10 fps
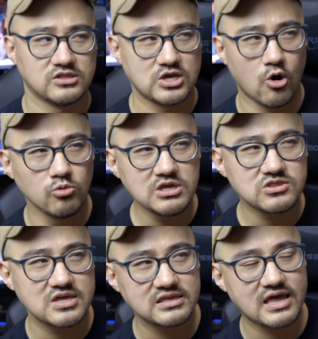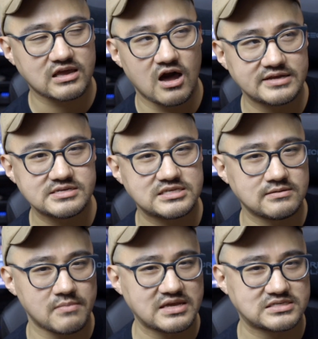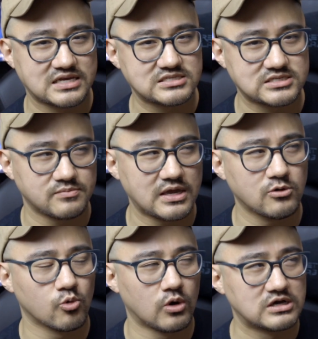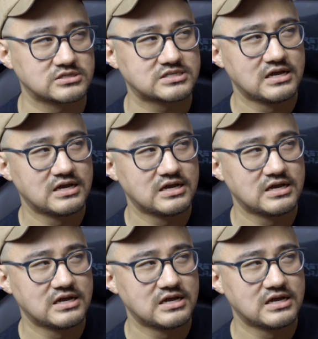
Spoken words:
The only thing that kind of didn't make sense to me was